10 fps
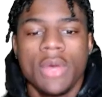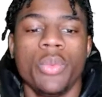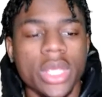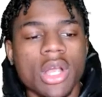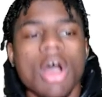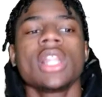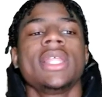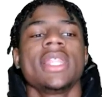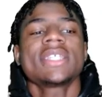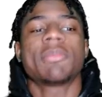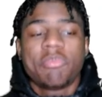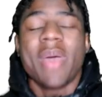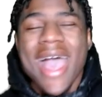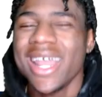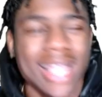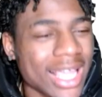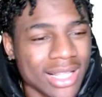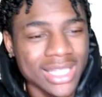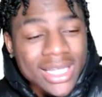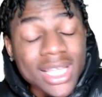We calling this bad. Like,
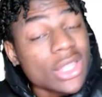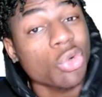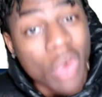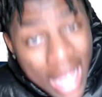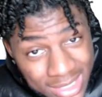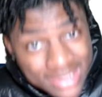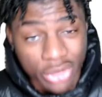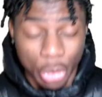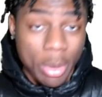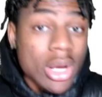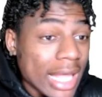look at the roster, bro.